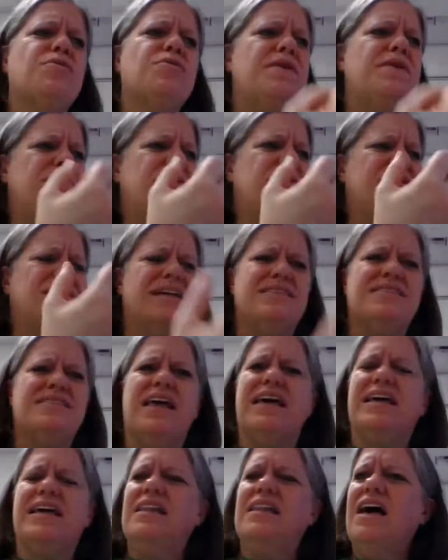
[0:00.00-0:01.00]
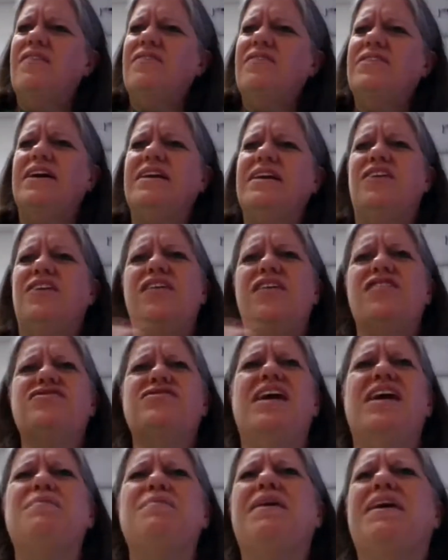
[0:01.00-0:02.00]
commitment and that's like love. And that on the other
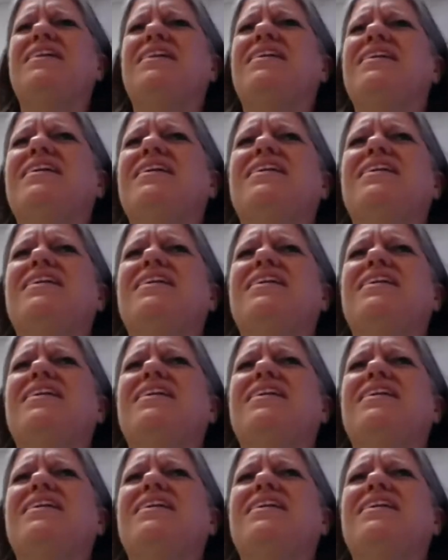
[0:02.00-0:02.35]
side, I'm like,